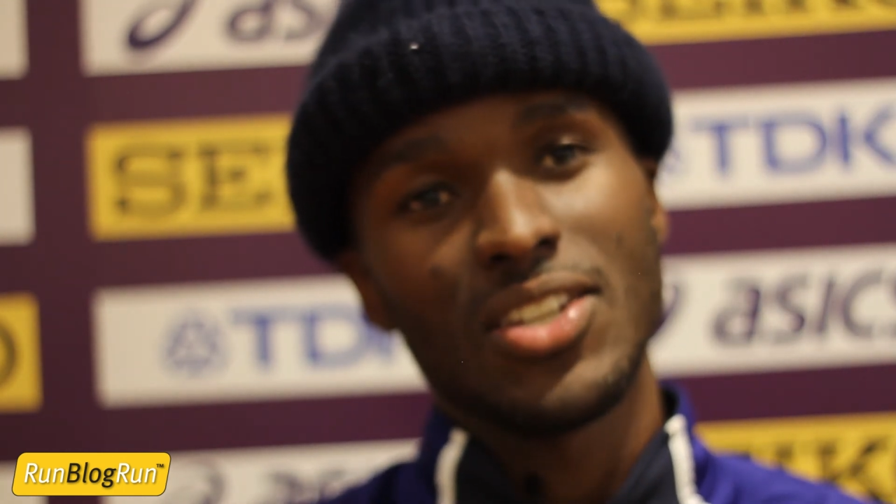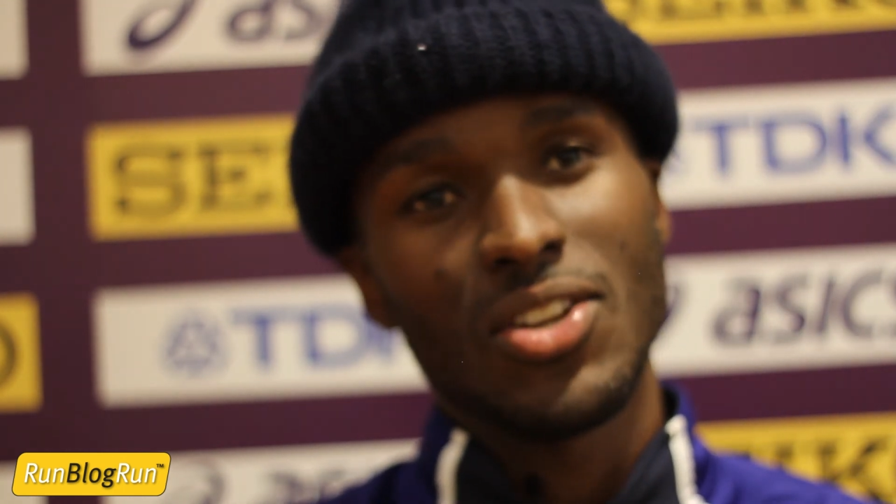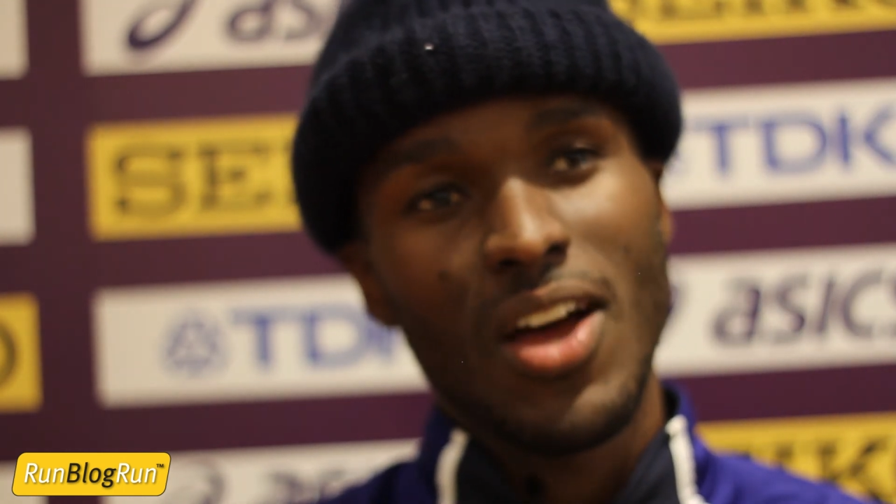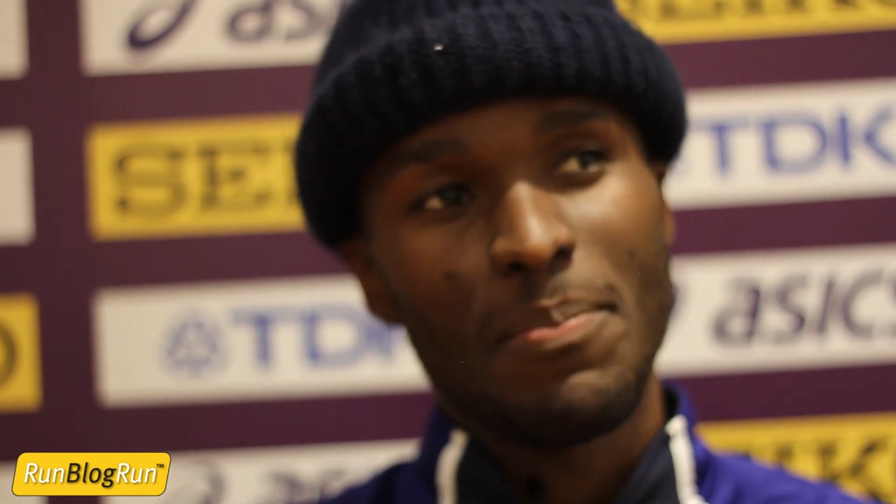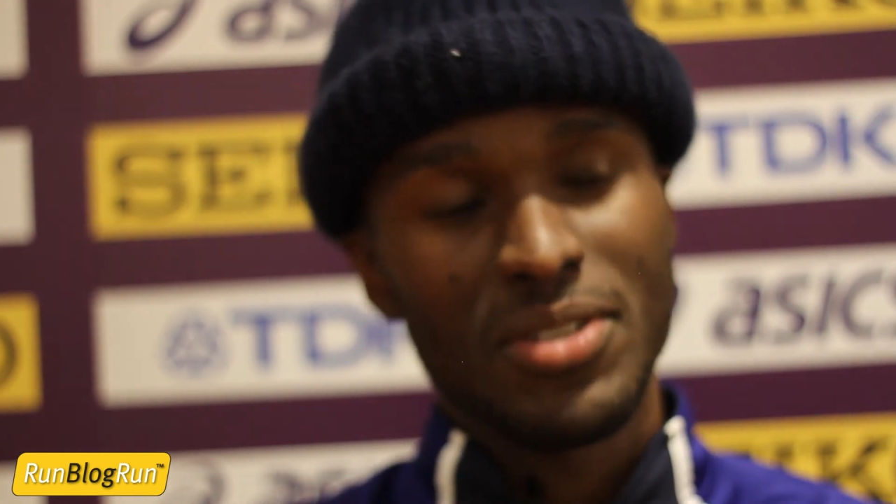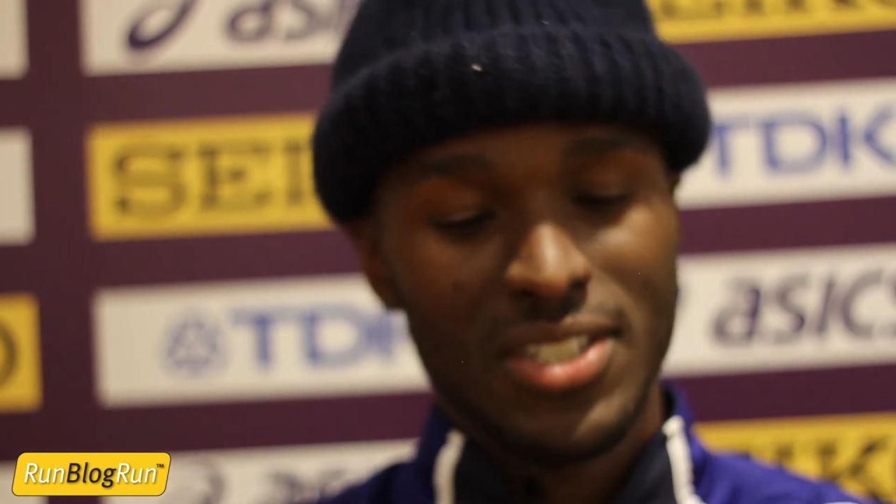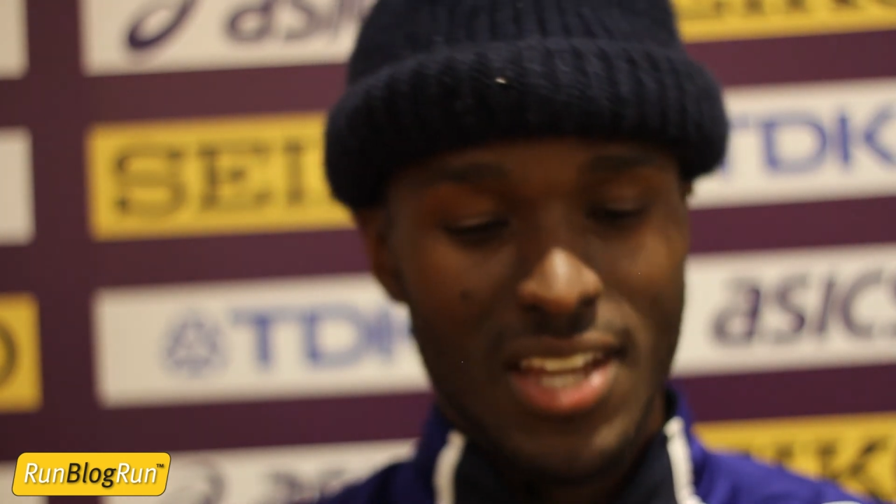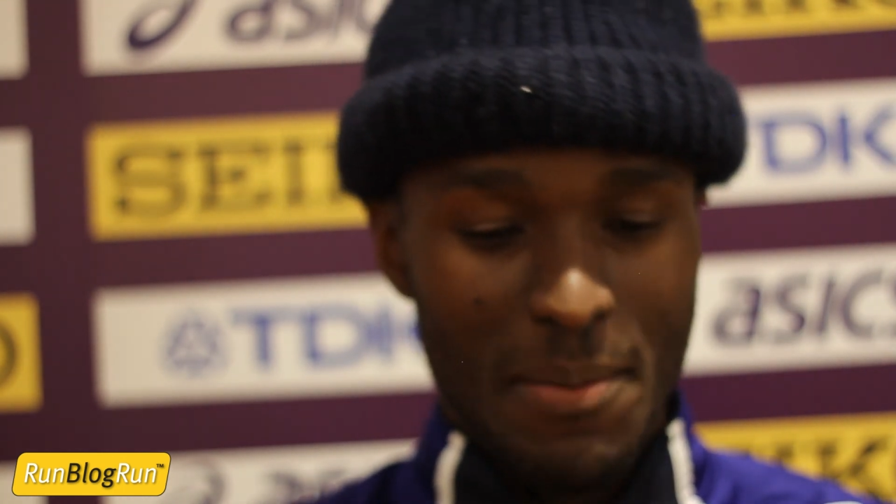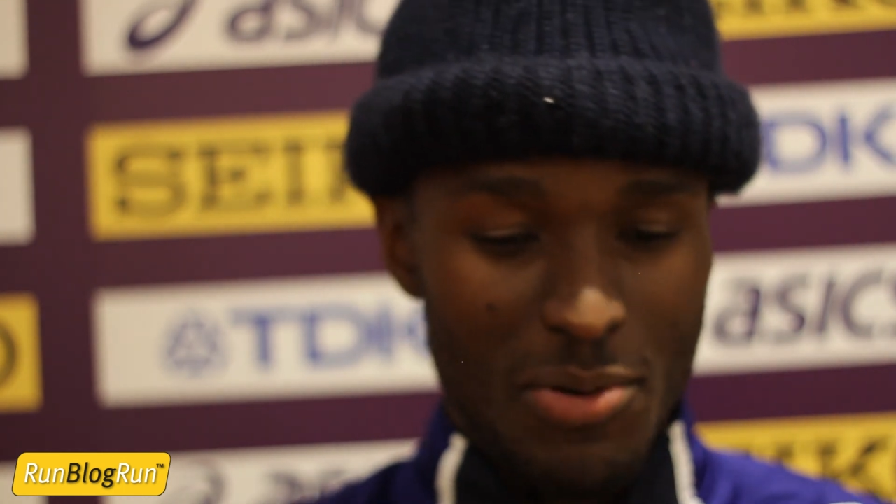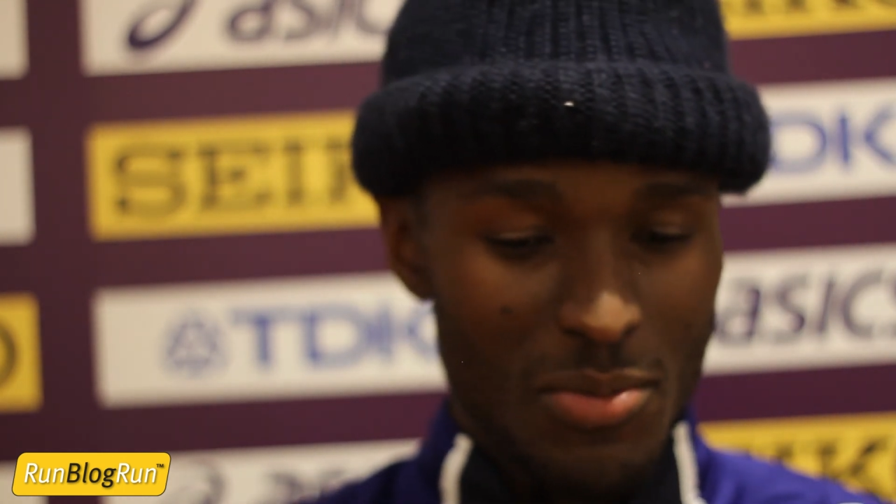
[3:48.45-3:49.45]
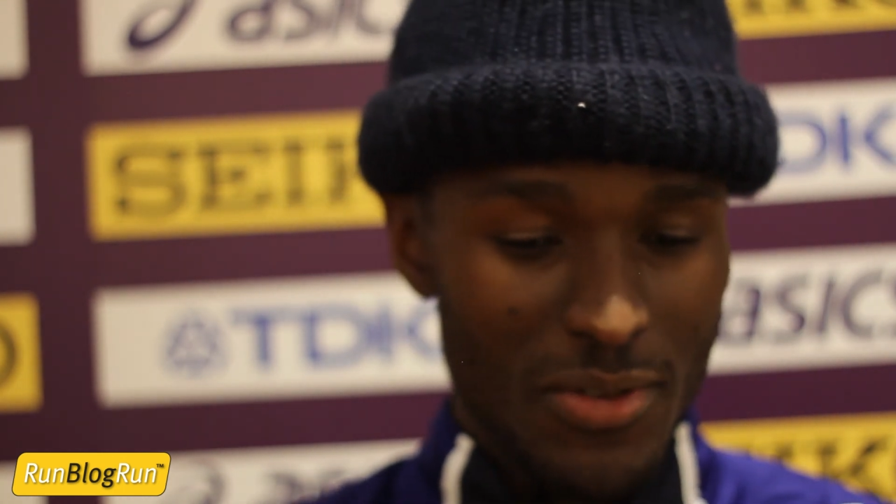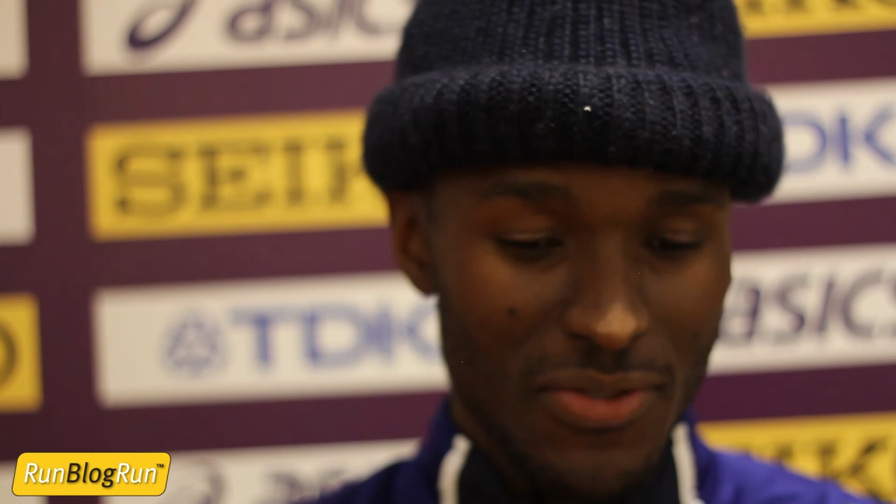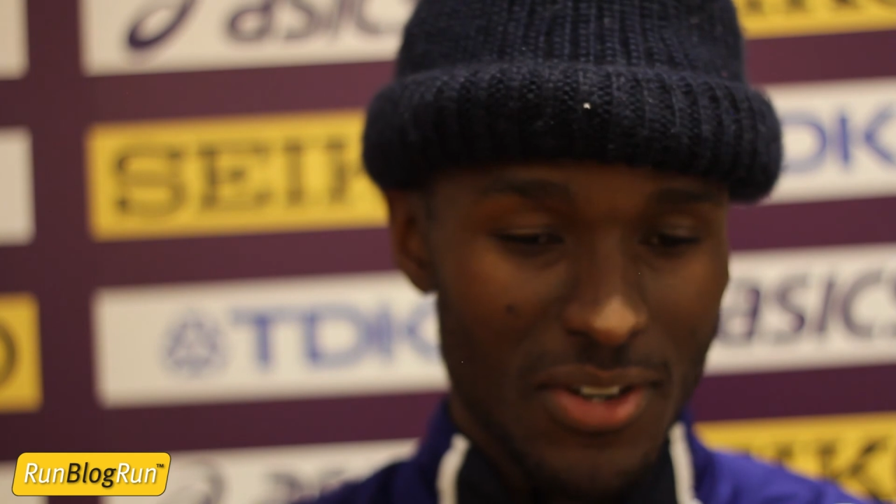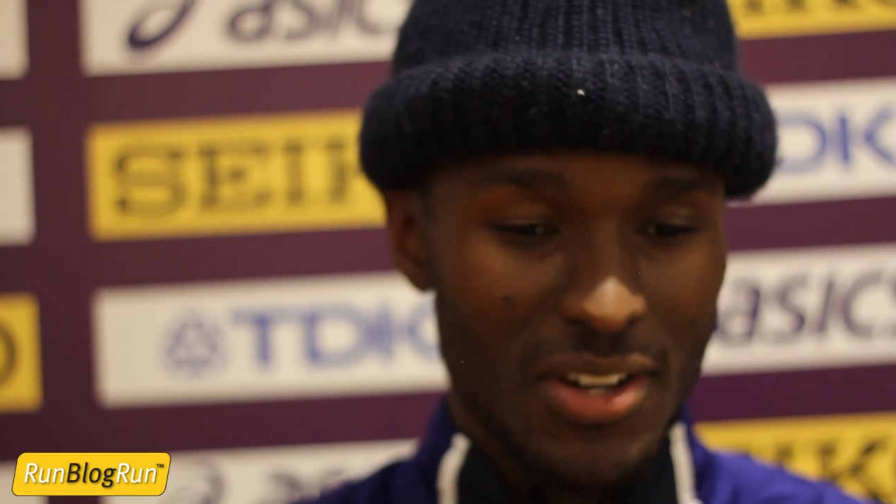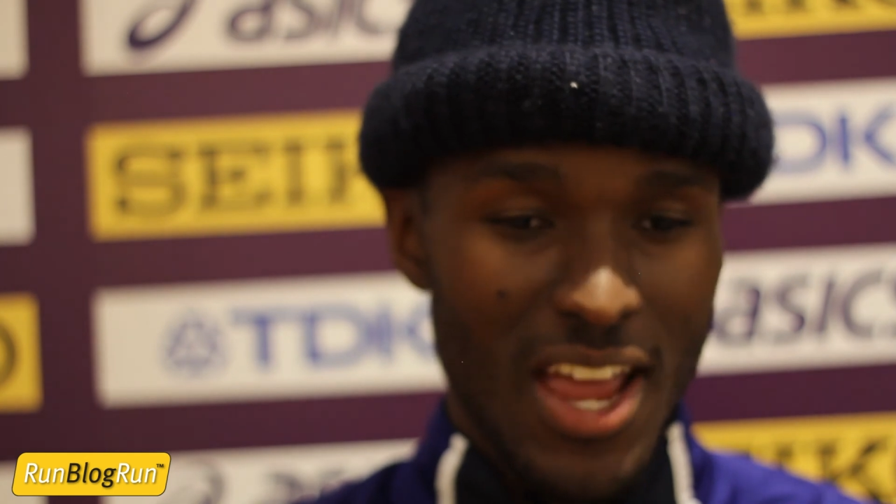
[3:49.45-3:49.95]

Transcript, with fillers: You know, I appreciate Puma for